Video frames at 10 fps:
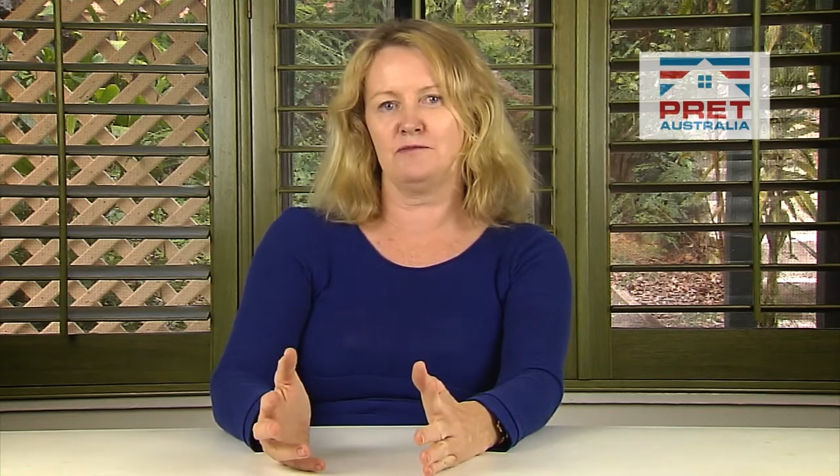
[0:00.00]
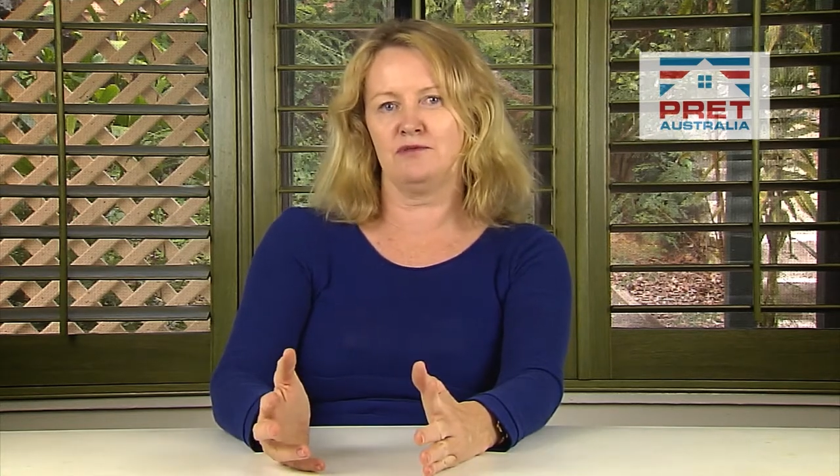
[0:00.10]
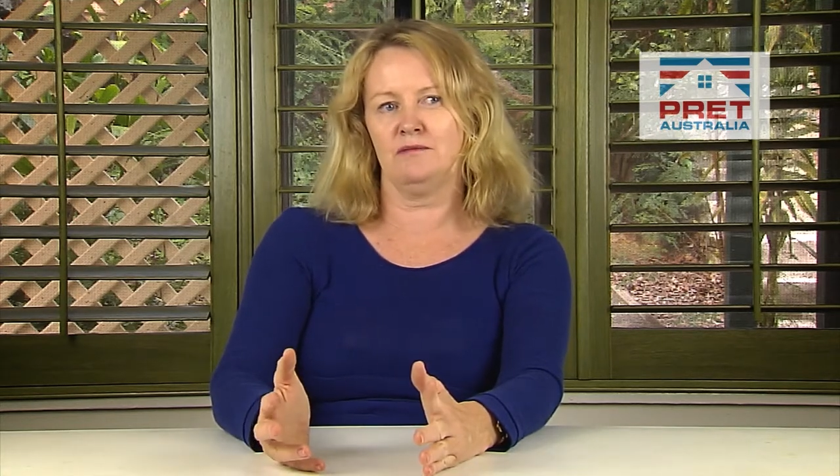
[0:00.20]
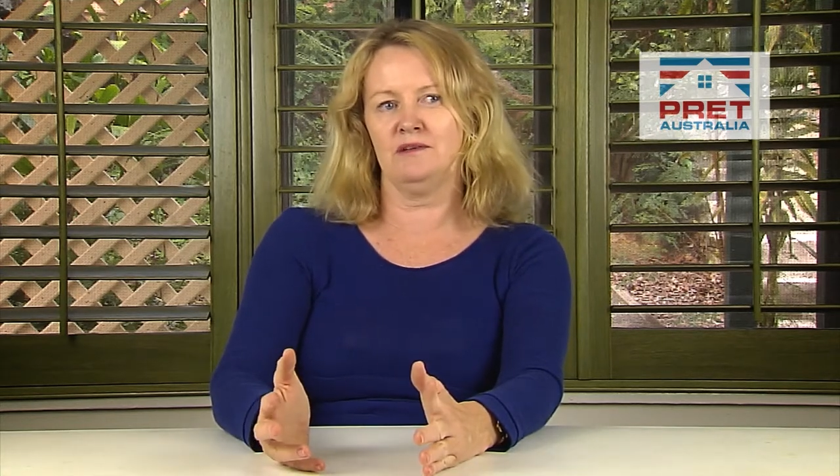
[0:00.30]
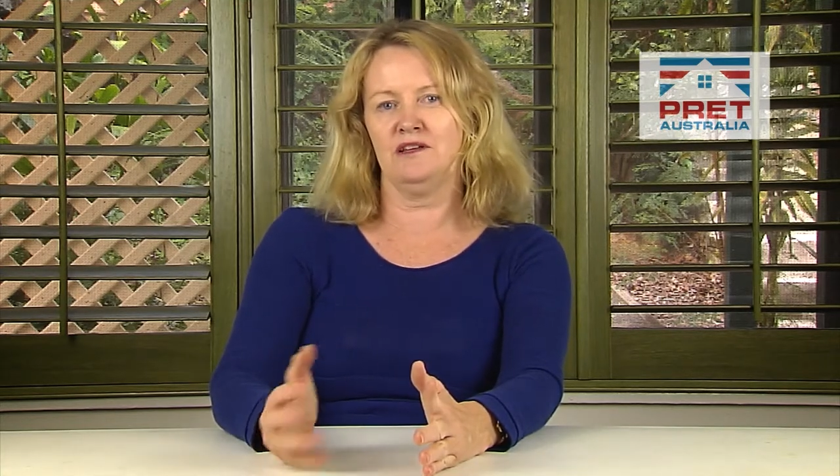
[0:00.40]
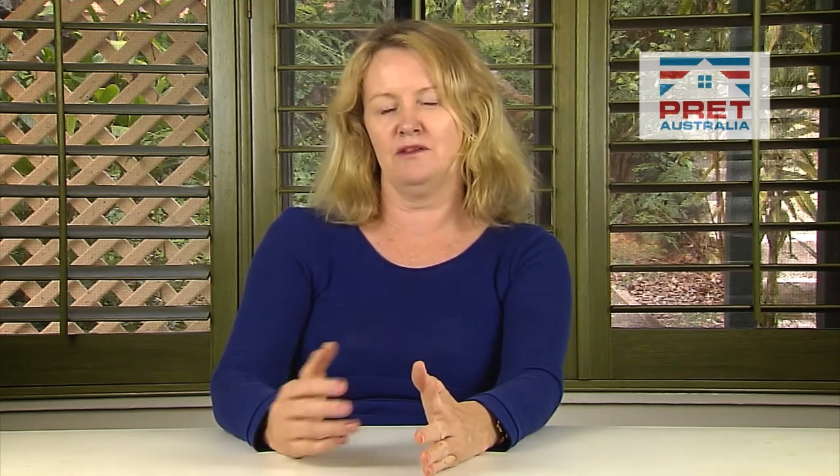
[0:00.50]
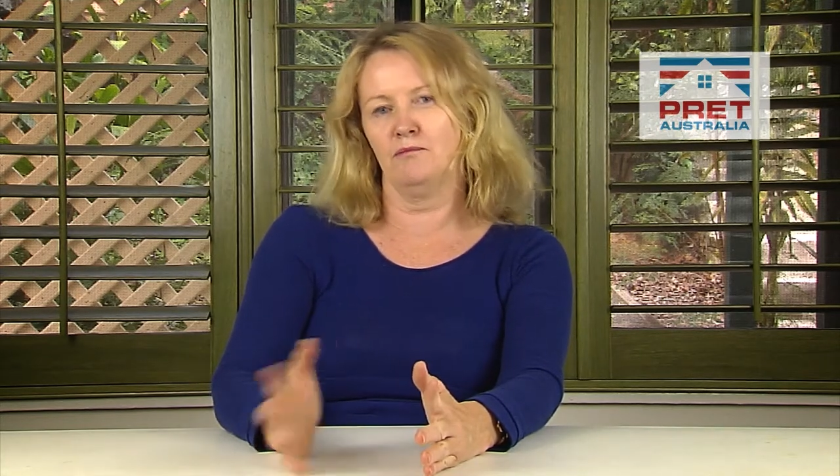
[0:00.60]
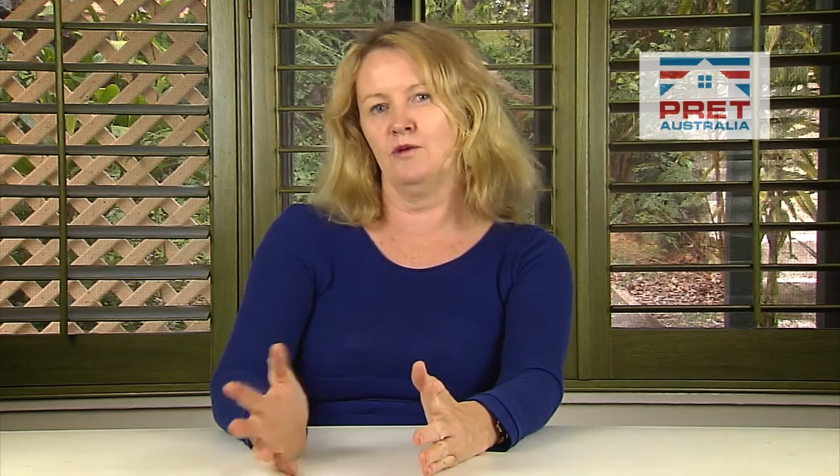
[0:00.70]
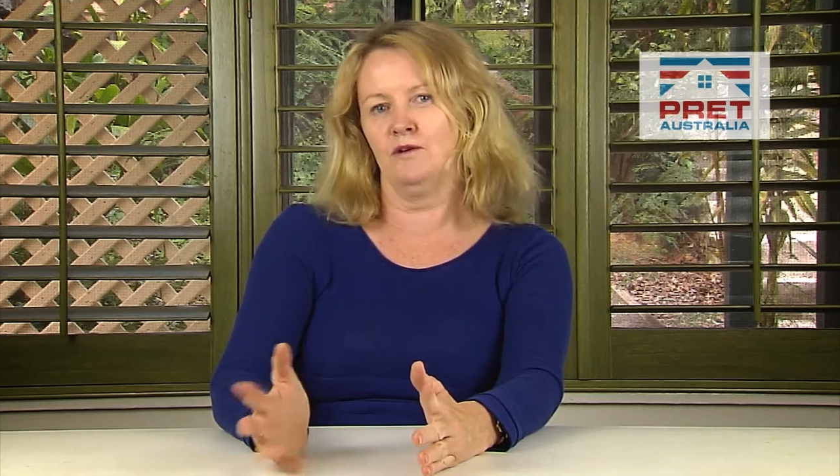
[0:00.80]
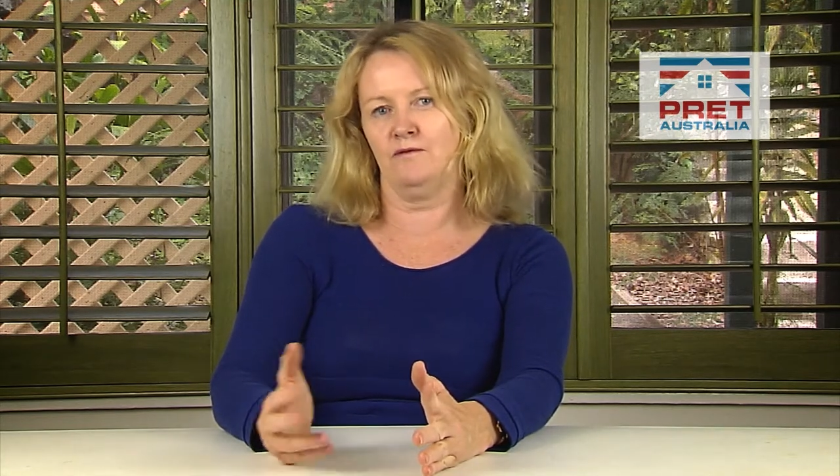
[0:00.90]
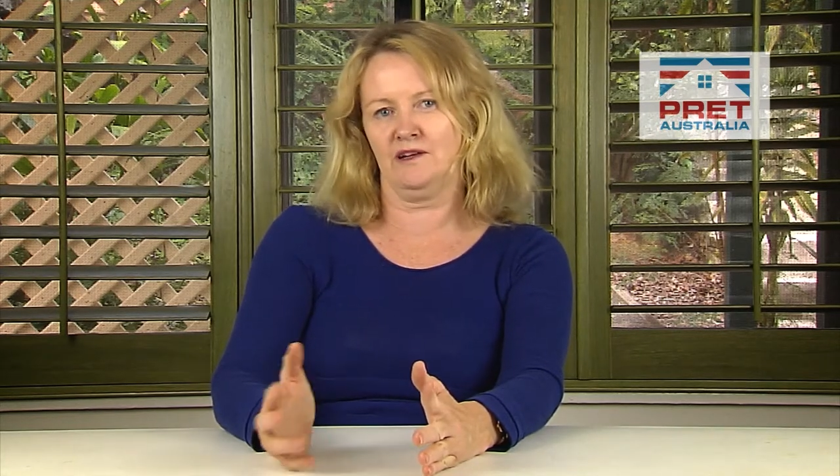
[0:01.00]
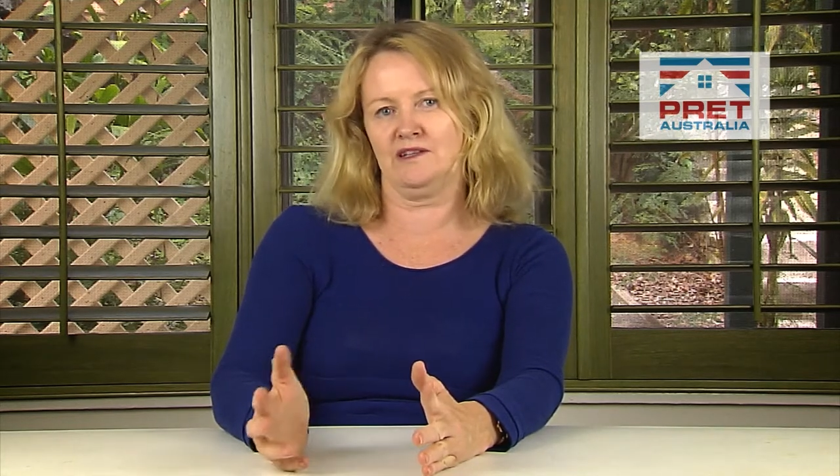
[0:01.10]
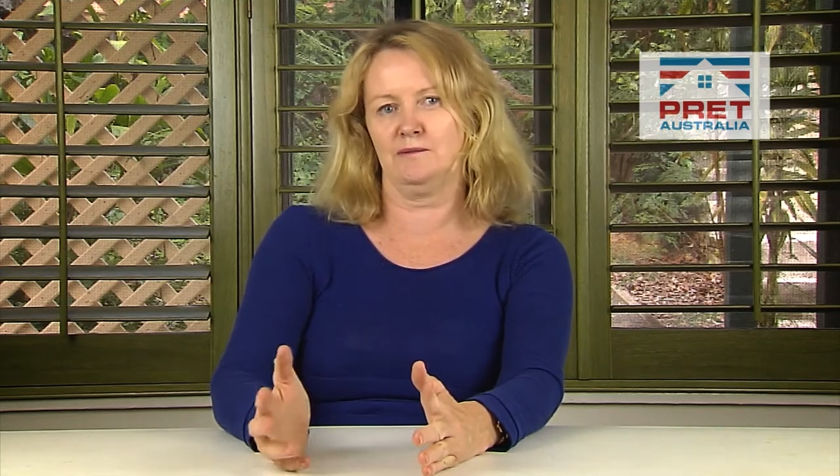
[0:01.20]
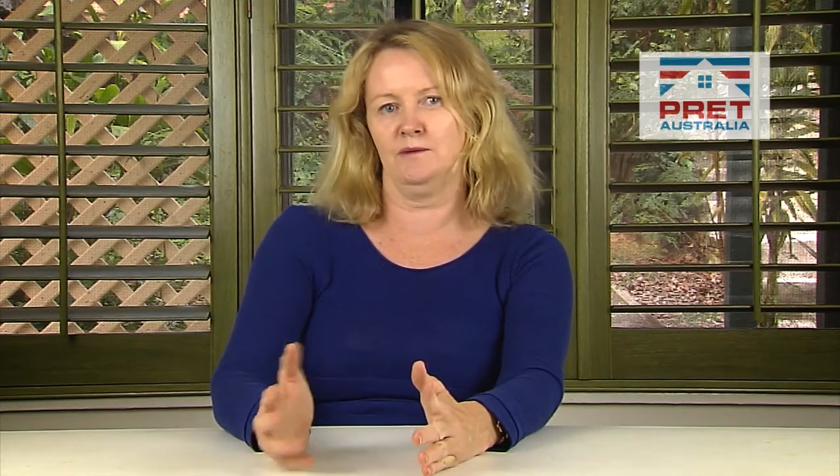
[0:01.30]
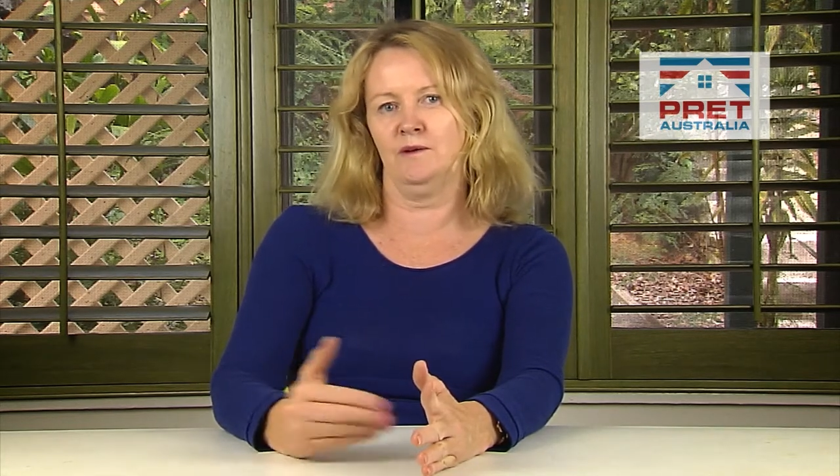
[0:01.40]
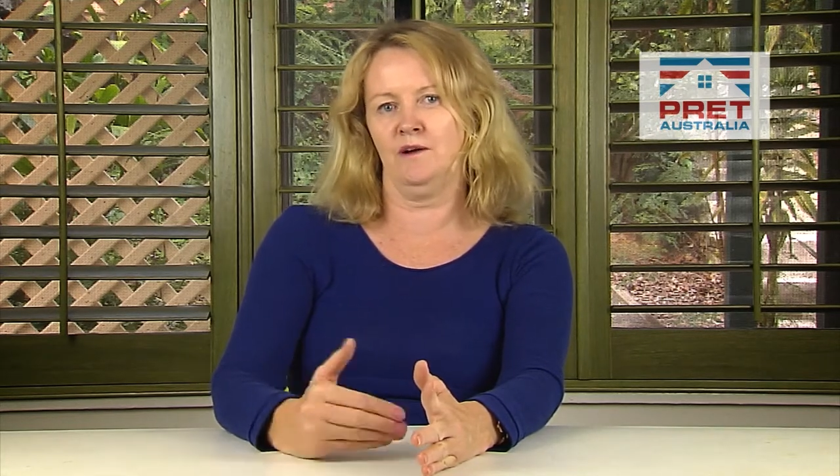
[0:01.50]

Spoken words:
probably the more flexible